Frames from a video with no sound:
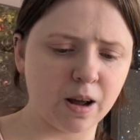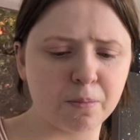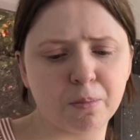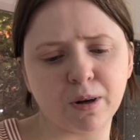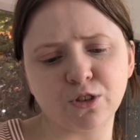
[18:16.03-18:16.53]

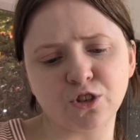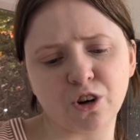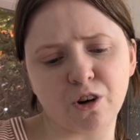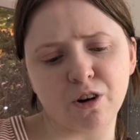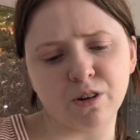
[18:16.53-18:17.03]
a bunch
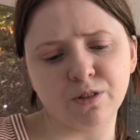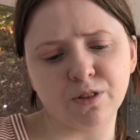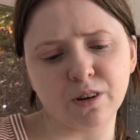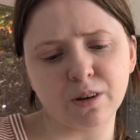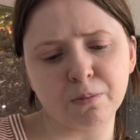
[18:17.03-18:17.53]
of
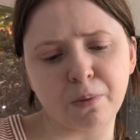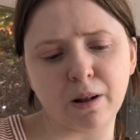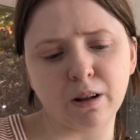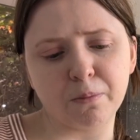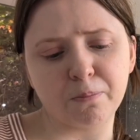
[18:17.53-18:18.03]

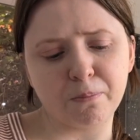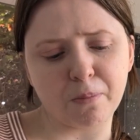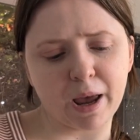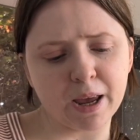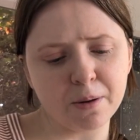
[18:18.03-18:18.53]
Bella
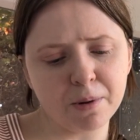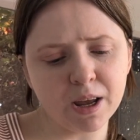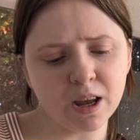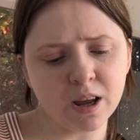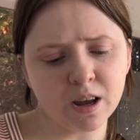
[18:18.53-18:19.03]

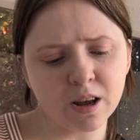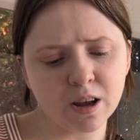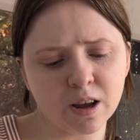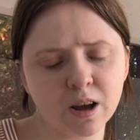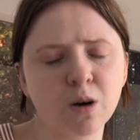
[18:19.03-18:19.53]
Baby,
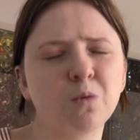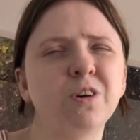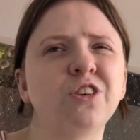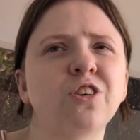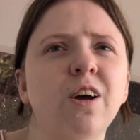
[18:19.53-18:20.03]

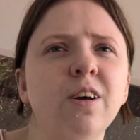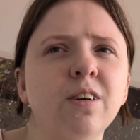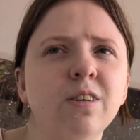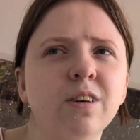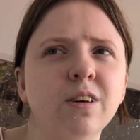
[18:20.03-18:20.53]
which
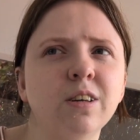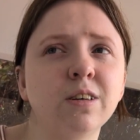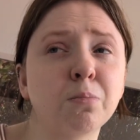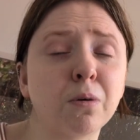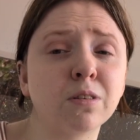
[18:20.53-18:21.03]

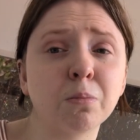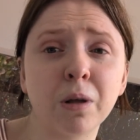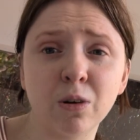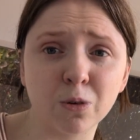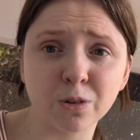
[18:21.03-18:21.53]
is
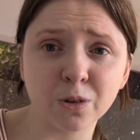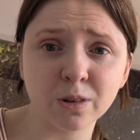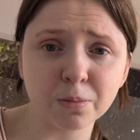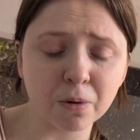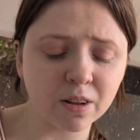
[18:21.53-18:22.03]
possibly also a
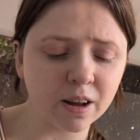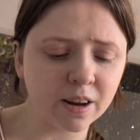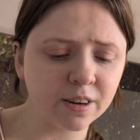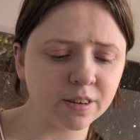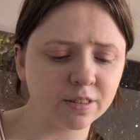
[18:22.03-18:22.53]

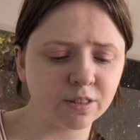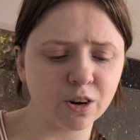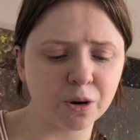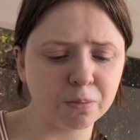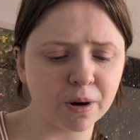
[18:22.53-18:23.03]
Spotlight
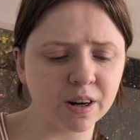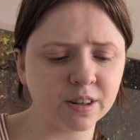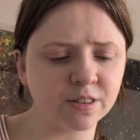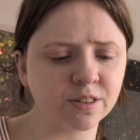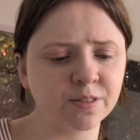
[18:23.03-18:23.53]
home
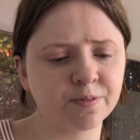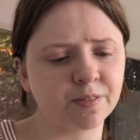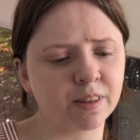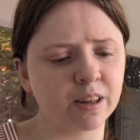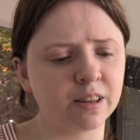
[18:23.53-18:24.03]
brand.
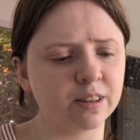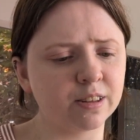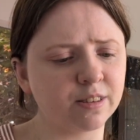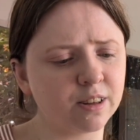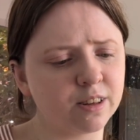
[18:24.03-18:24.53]

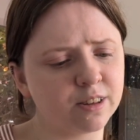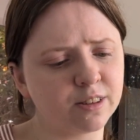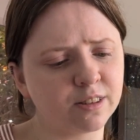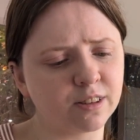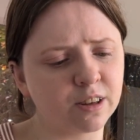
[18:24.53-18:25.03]
This
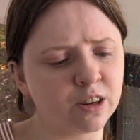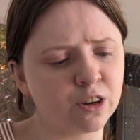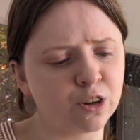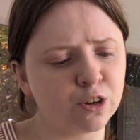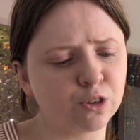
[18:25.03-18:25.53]
is
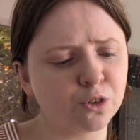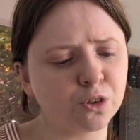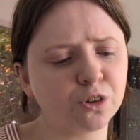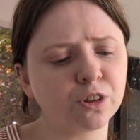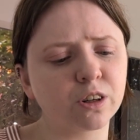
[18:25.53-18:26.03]

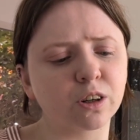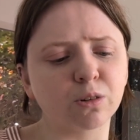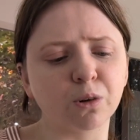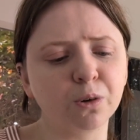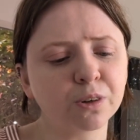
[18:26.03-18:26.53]

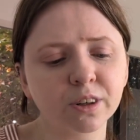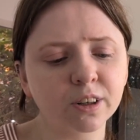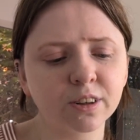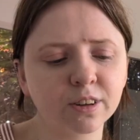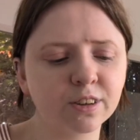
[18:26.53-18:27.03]
Tricot
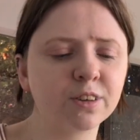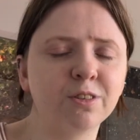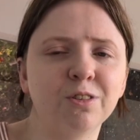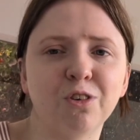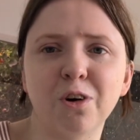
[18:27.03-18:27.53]

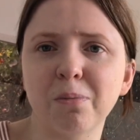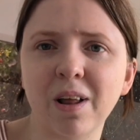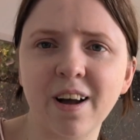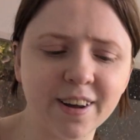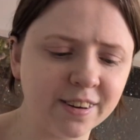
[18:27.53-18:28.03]

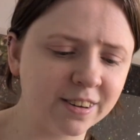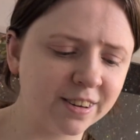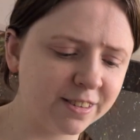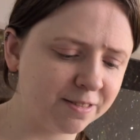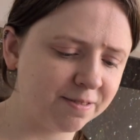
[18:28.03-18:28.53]
4-ply.
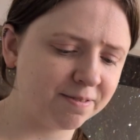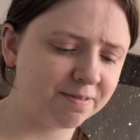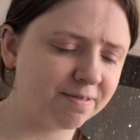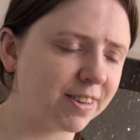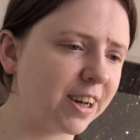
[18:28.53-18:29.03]

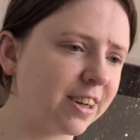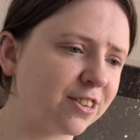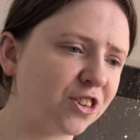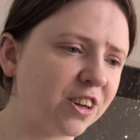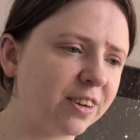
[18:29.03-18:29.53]
Ah,
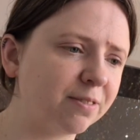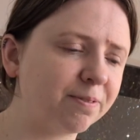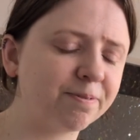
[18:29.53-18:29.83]
shit.